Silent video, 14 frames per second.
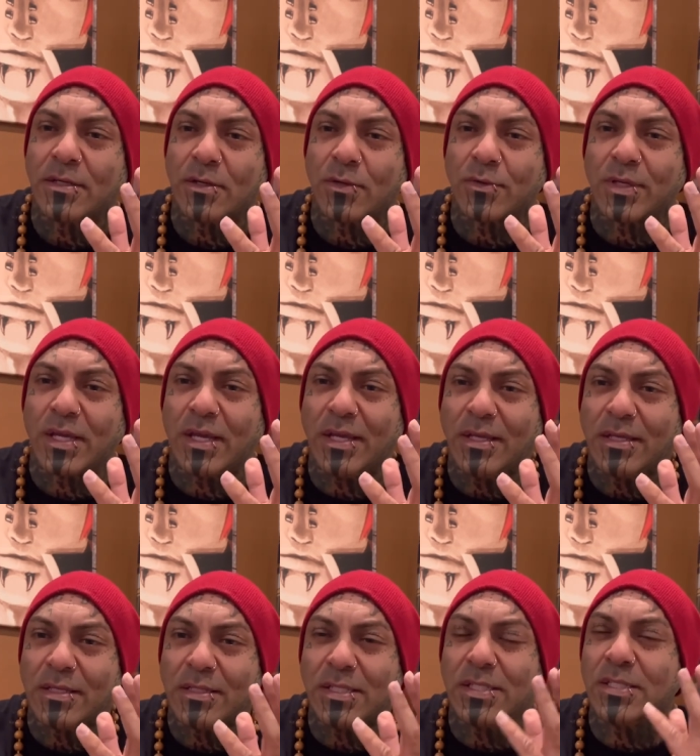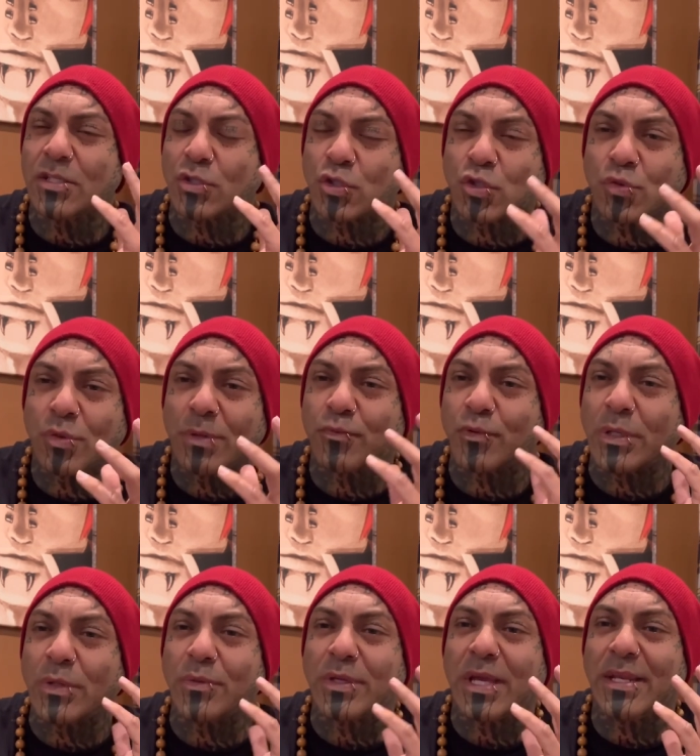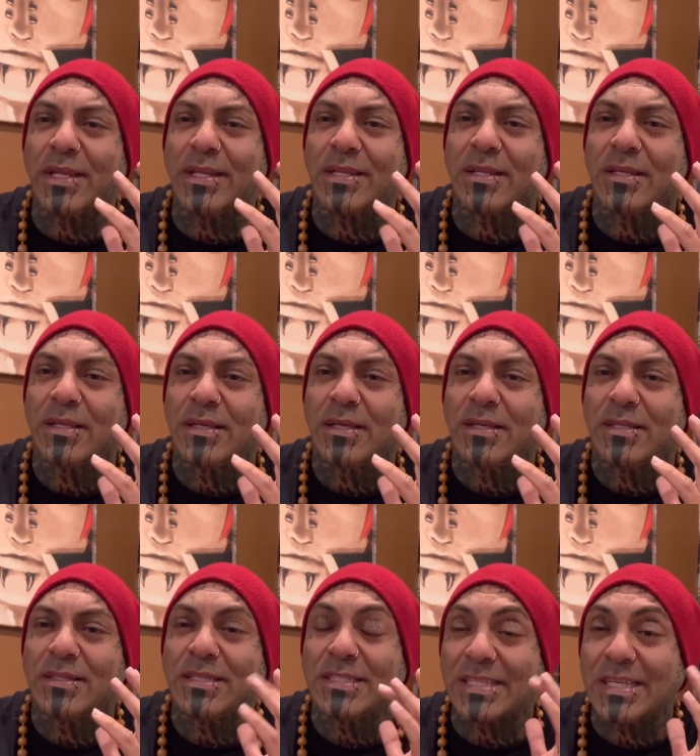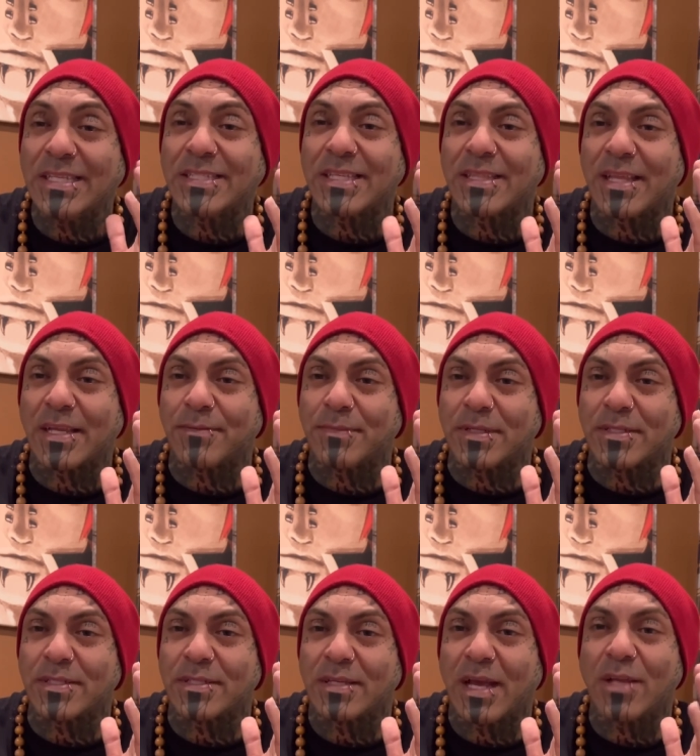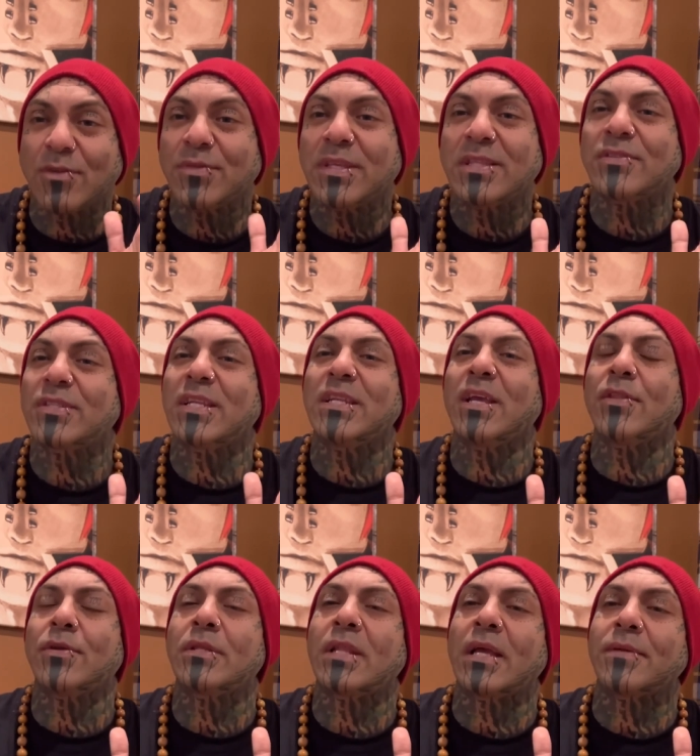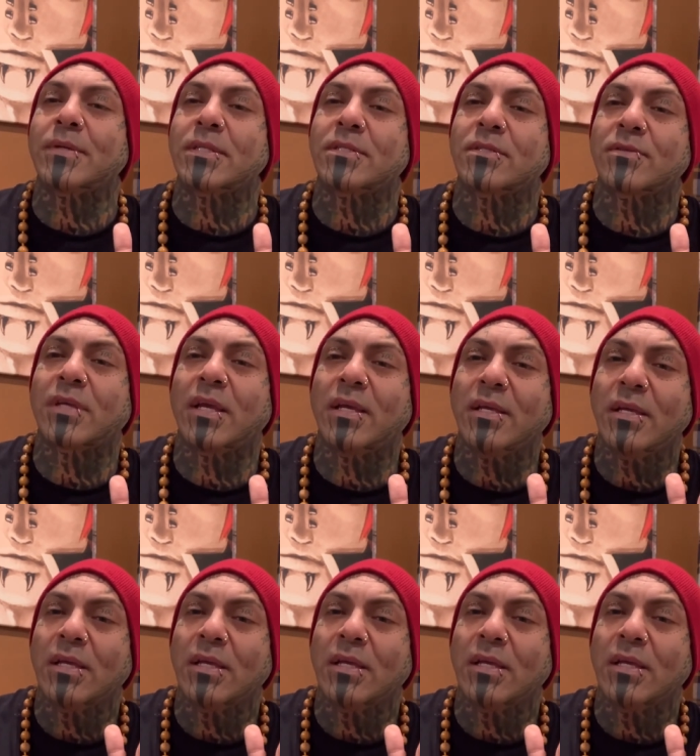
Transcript: Okay? This is a trip when you get it. This is enlightenment. I don't think there's any other enlightenment. Okay?